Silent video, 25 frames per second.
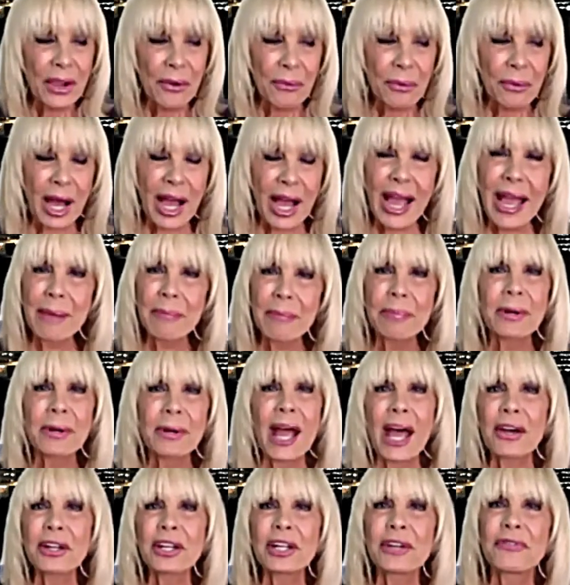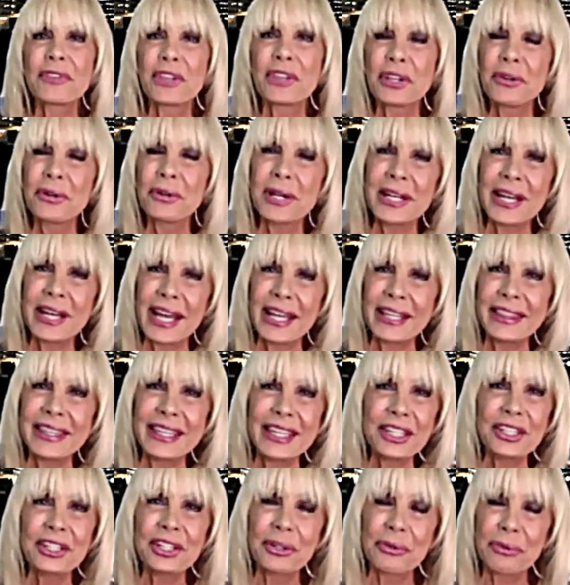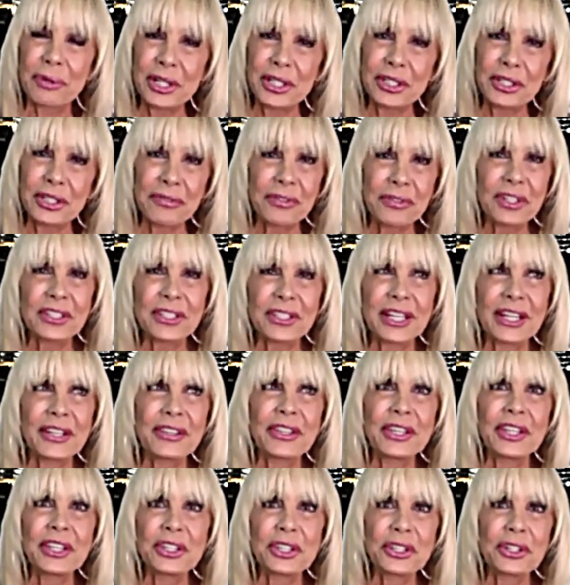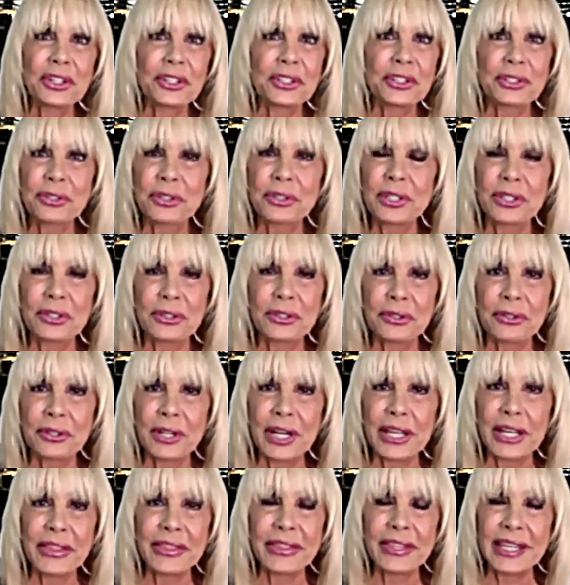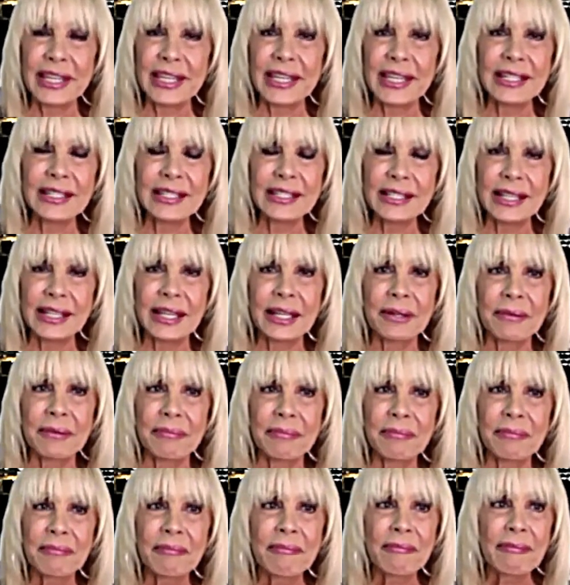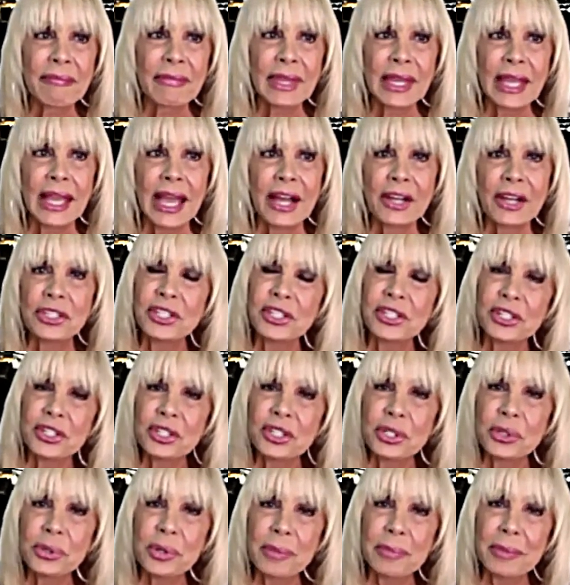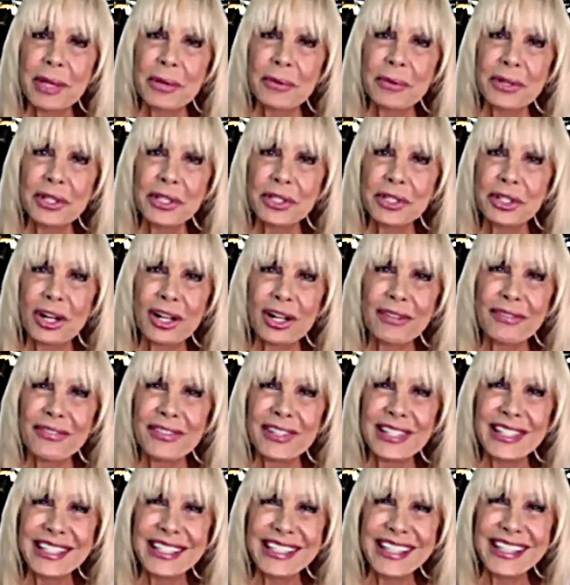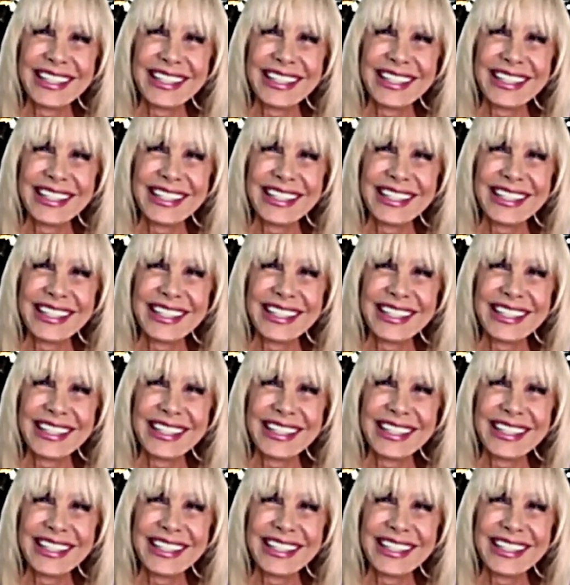well, I'm proud of you, and I think you're wonderful, and I think you're doing great things. And are you still swimming with the dolphins?